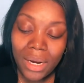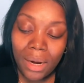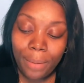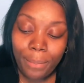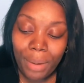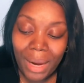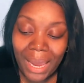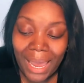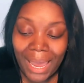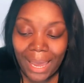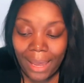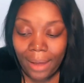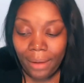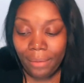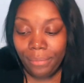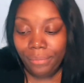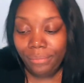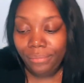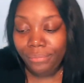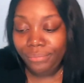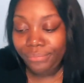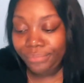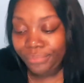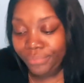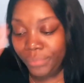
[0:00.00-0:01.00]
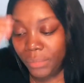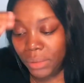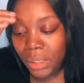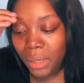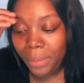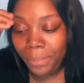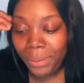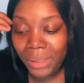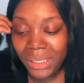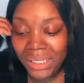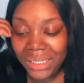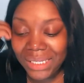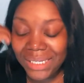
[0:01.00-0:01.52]
Number 8,
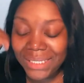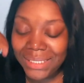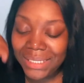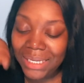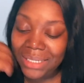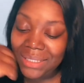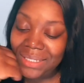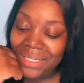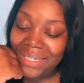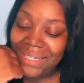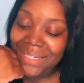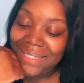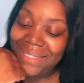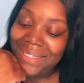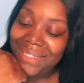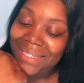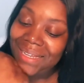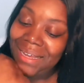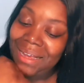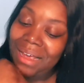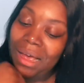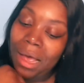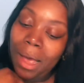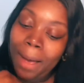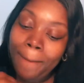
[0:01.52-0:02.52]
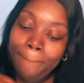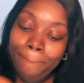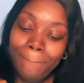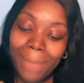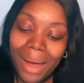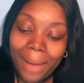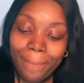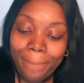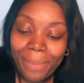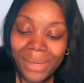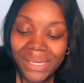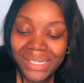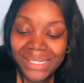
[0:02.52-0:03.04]
complete this sentence.
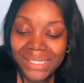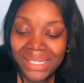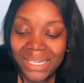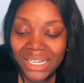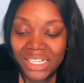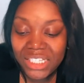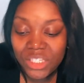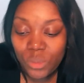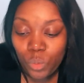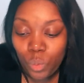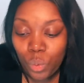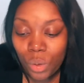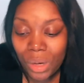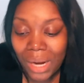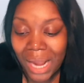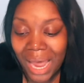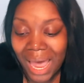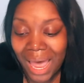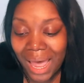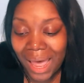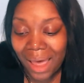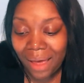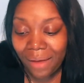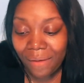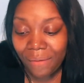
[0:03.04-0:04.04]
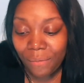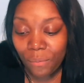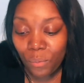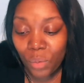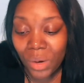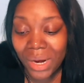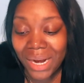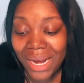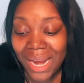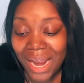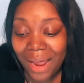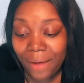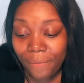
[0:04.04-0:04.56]
My business would
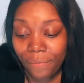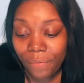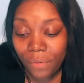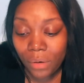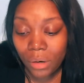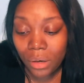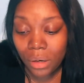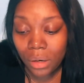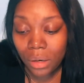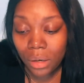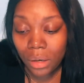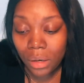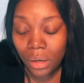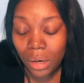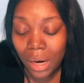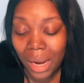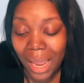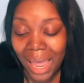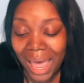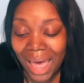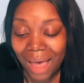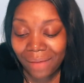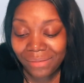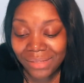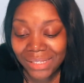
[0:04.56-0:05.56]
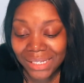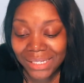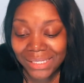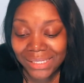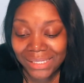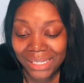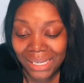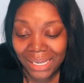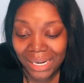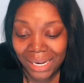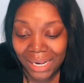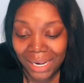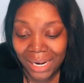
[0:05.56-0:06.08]
never have
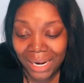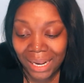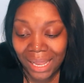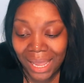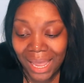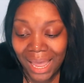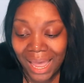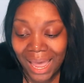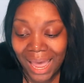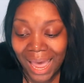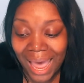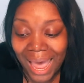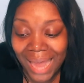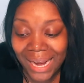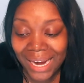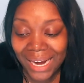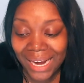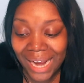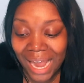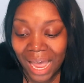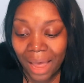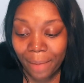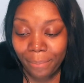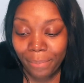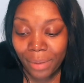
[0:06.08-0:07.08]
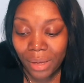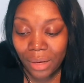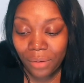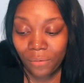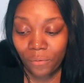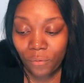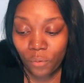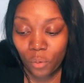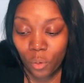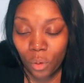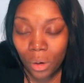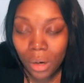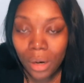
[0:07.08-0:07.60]
succeeded had it not been
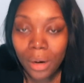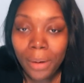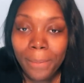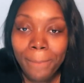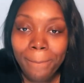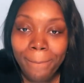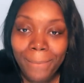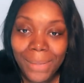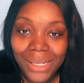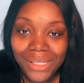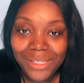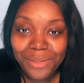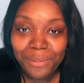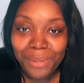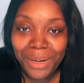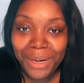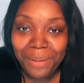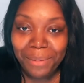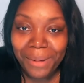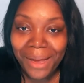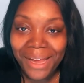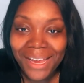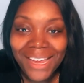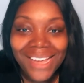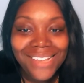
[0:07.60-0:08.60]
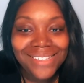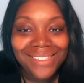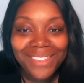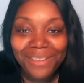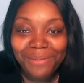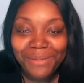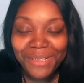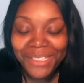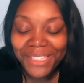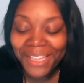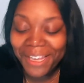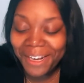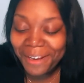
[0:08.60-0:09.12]
for Mental Money Podcast.
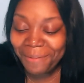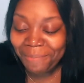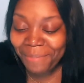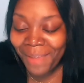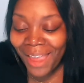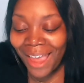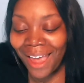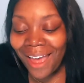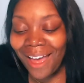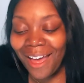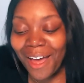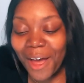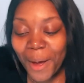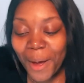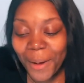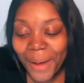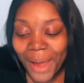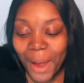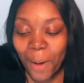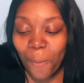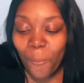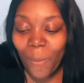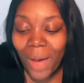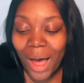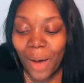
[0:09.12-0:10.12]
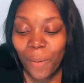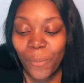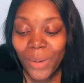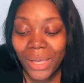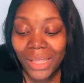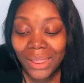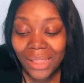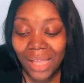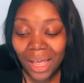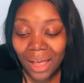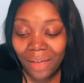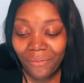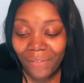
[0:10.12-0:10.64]
No, I'm just kidding. Okay, while
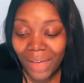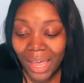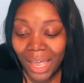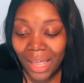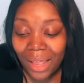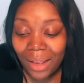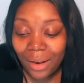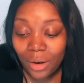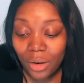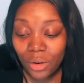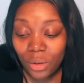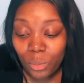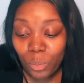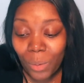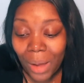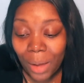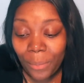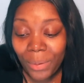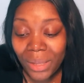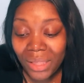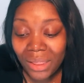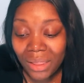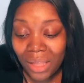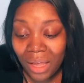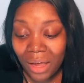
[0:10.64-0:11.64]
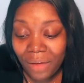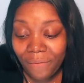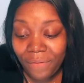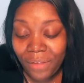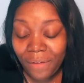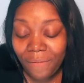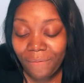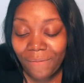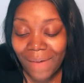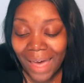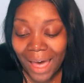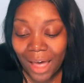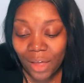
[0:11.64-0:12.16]
we love
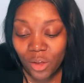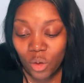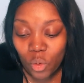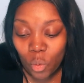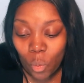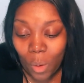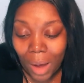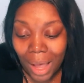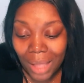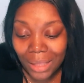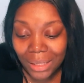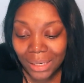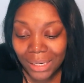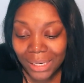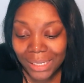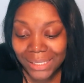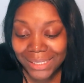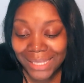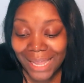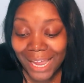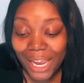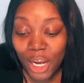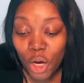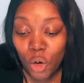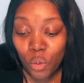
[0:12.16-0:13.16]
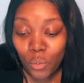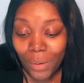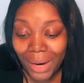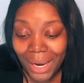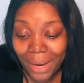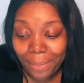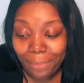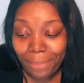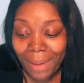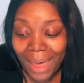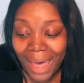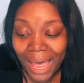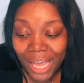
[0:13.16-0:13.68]
the value qualities like
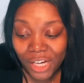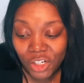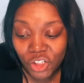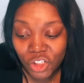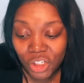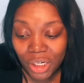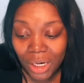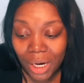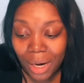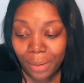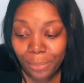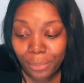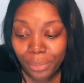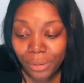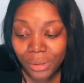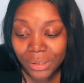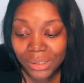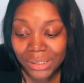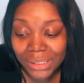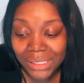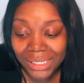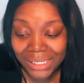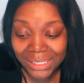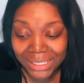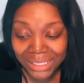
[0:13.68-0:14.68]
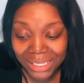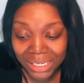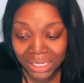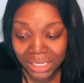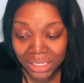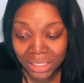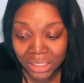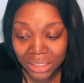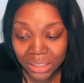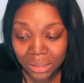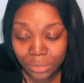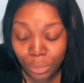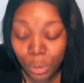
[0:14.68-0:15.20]
grit, passion, and
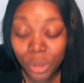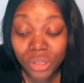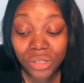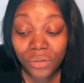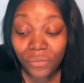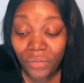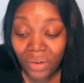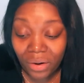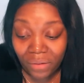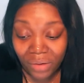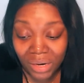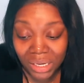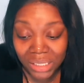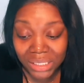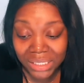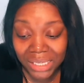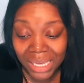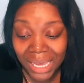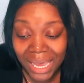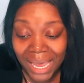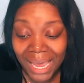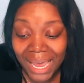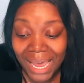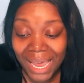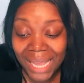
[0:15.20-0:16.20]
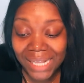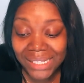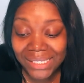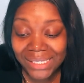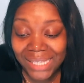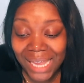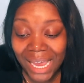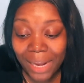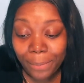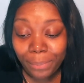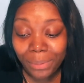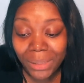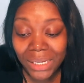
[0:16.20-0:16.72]
perseverance,
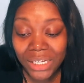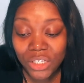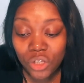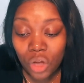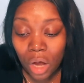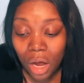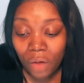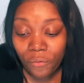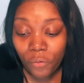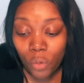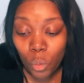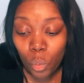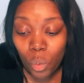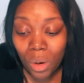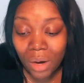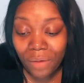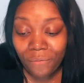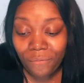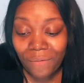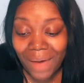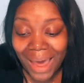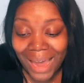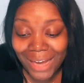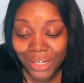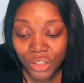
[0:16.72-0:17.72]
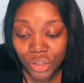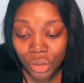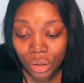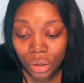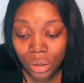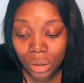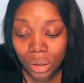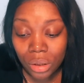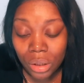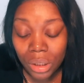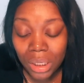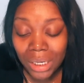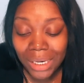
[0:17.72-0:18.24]
instead, please offer one
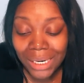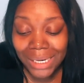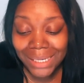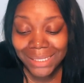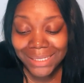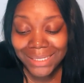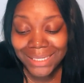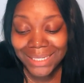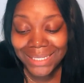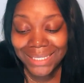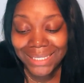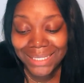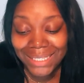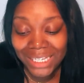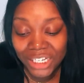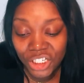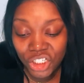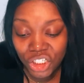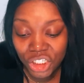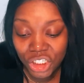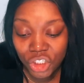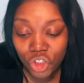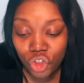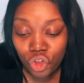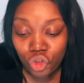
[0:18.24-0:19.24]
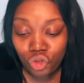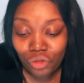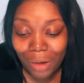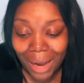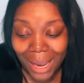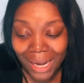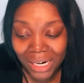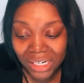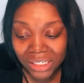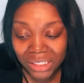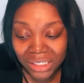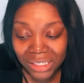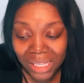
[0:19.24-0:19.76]
factor, decision,
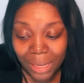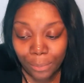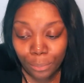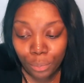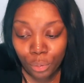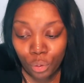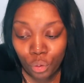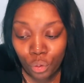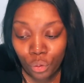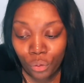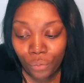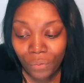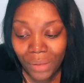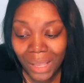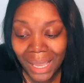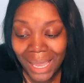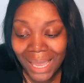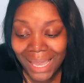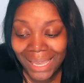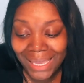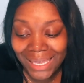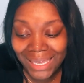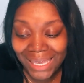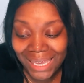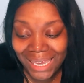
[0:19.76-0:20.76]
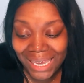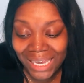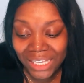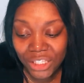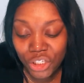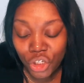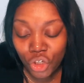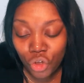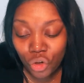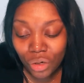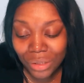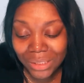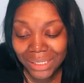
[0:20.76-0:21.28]
strategy that proved key
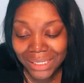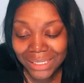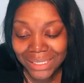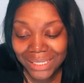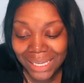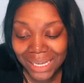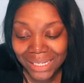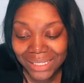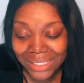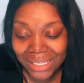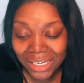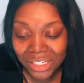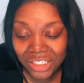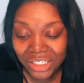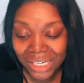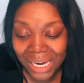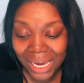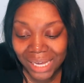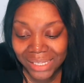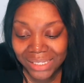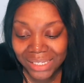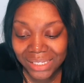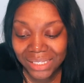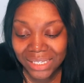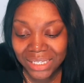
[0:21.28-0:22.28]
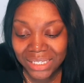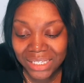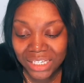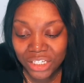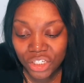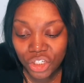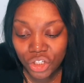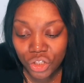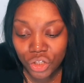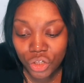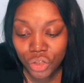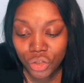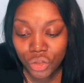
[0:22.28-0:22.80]
to your success, such as the
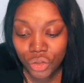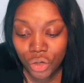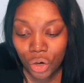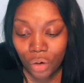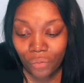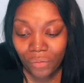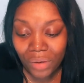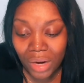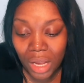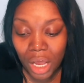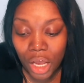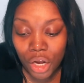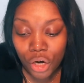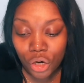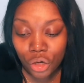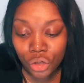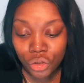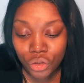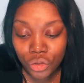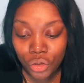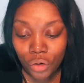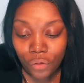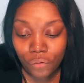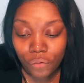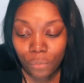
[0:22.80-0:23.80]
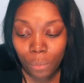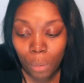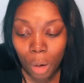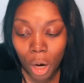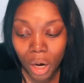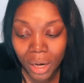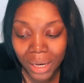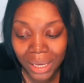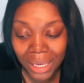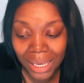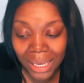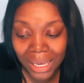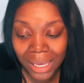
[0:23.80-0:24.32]
decision to serve an underserved
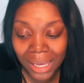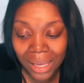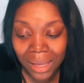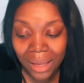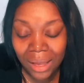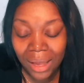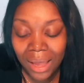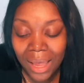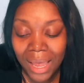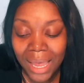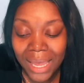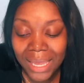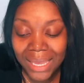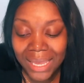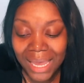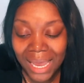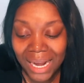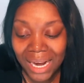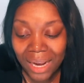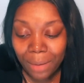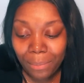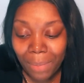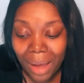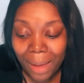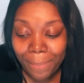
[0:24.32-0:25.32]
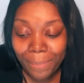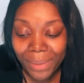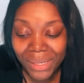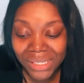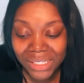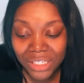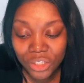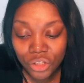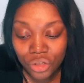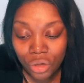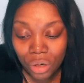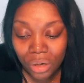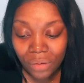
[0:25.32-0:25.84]
market, getting my
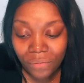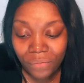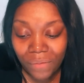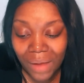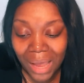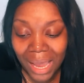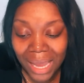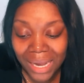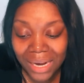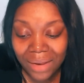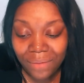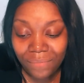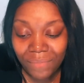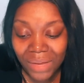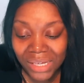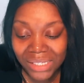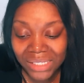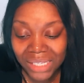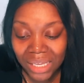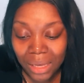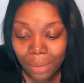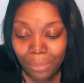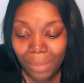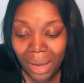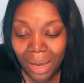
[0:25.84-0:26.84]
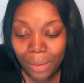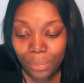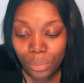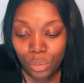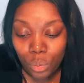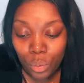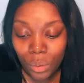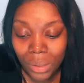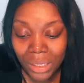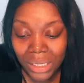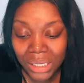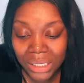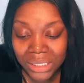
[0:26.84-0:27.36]
business certified, investing in my
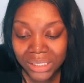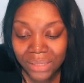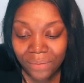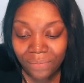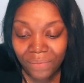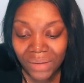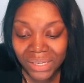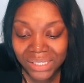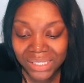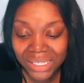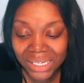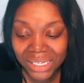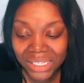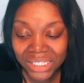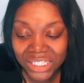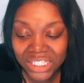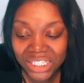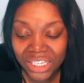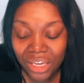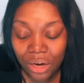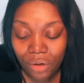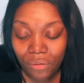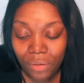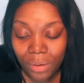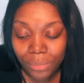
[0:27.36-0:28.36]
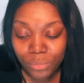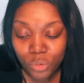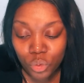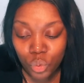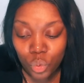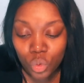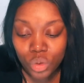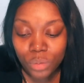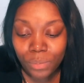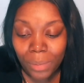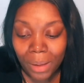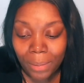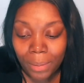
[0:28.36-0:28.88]
employees, investing in CRM
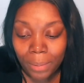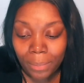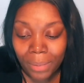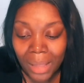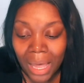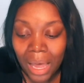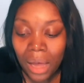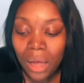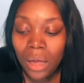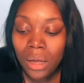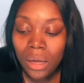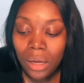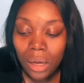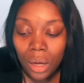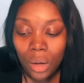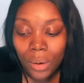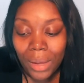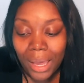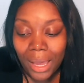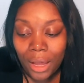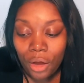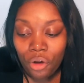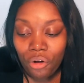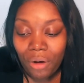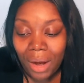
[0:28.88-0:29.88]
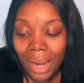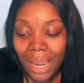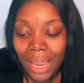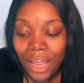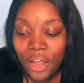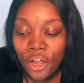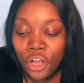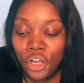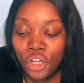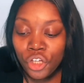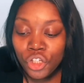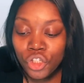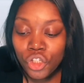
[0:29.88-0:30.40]
tools, blah, blah, blah. Okay,
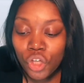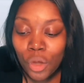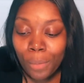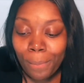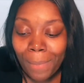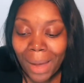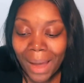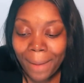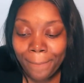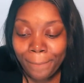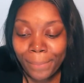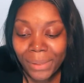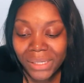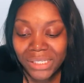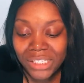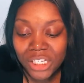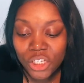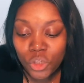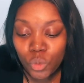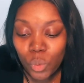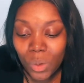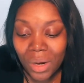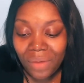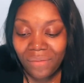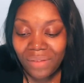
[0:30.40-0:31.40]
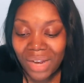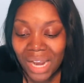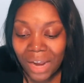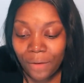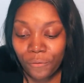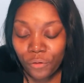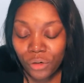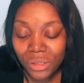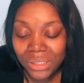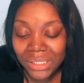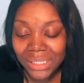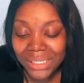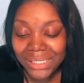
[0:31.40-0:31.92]
great. So my business would have
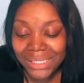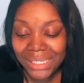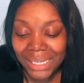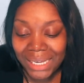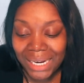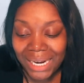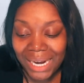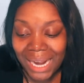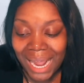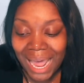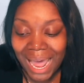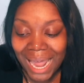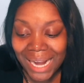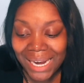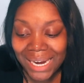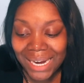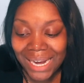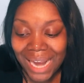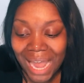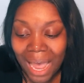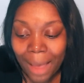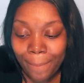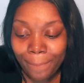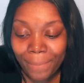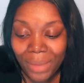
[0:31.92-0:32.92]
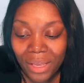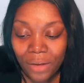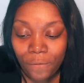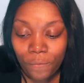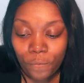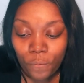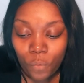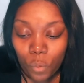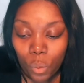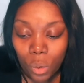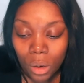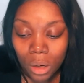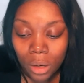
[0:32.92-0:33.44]
never succeeded had it not been
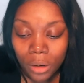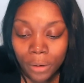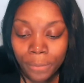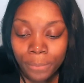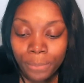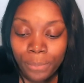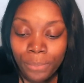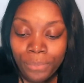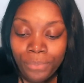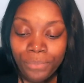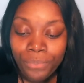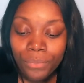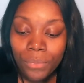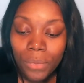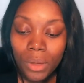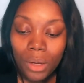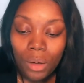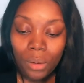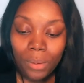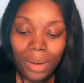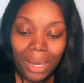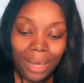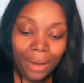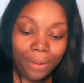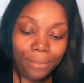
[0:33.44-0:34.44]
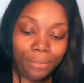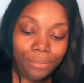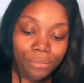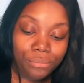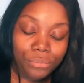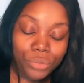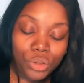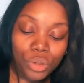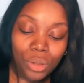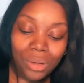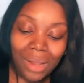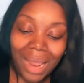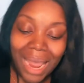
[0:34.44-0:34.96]
for, okay.
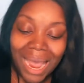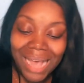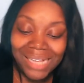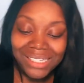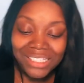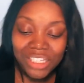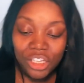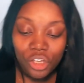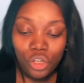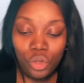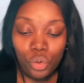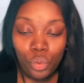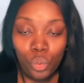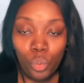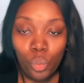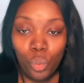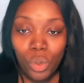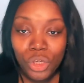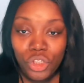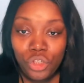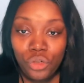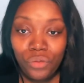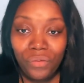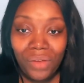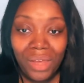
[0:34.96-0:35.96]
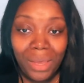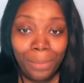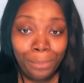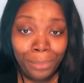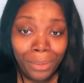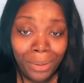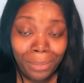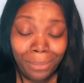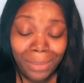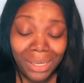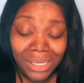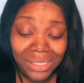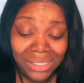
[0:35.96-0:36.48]
So they're asking you what you've
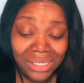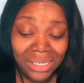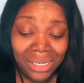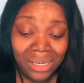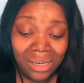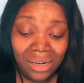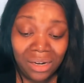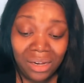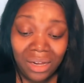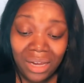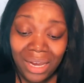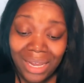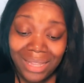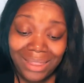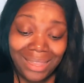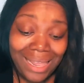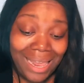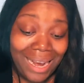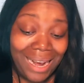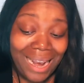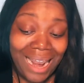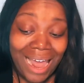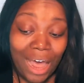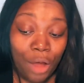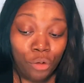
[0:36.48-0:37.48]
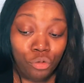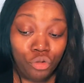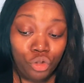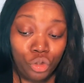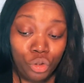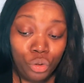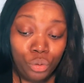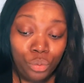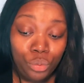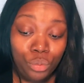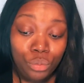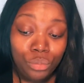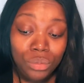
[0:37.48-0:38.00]
implemented that allowed
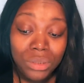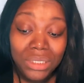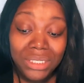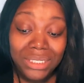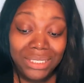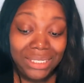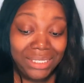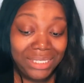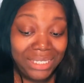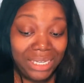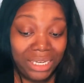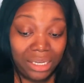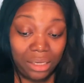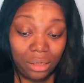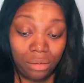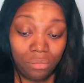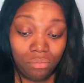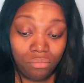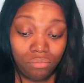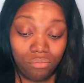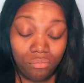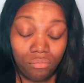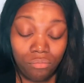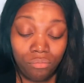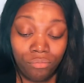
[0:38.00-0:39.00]
you to succeed.